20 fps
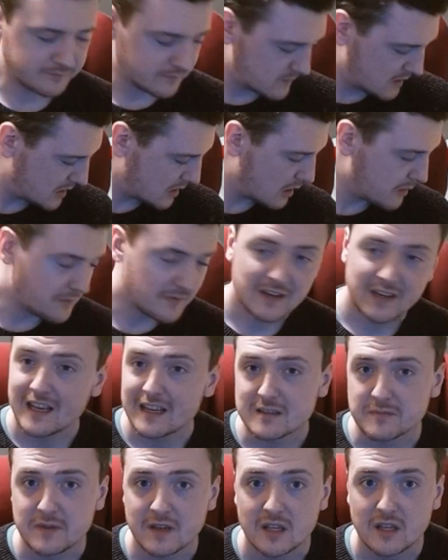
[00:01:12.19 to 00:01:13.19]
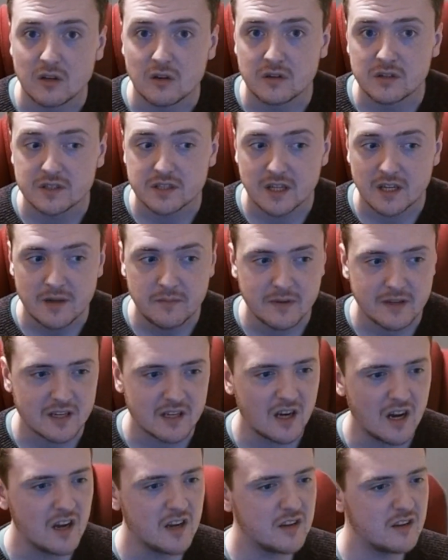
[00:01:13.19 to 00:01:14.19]
This hopefully lasts me a long time. It
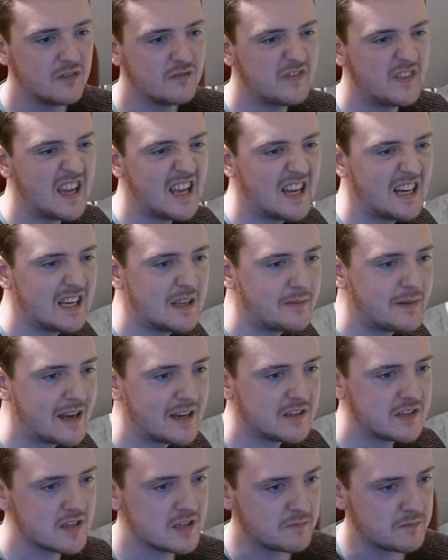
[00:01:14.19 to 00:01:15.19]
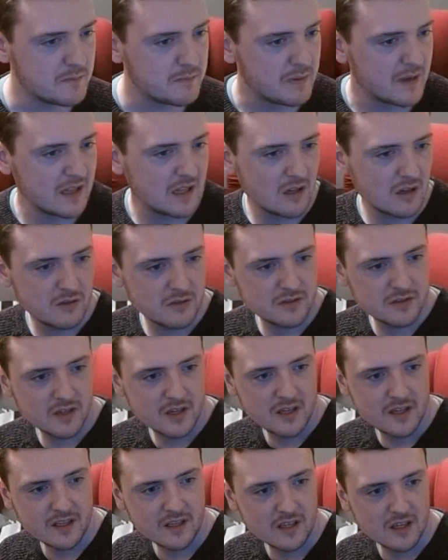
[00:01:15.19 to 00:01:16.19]
kind of vaguely matches my pillows
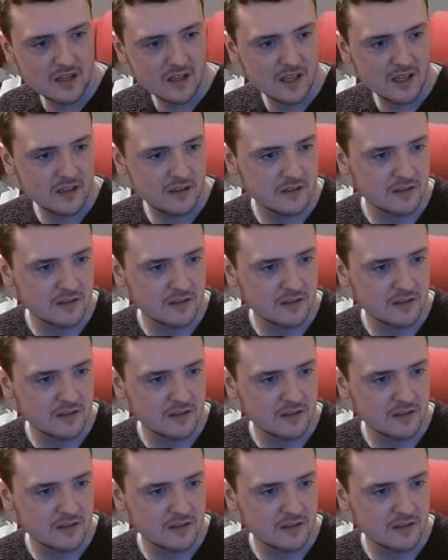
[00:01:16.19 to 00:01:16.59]
in colour.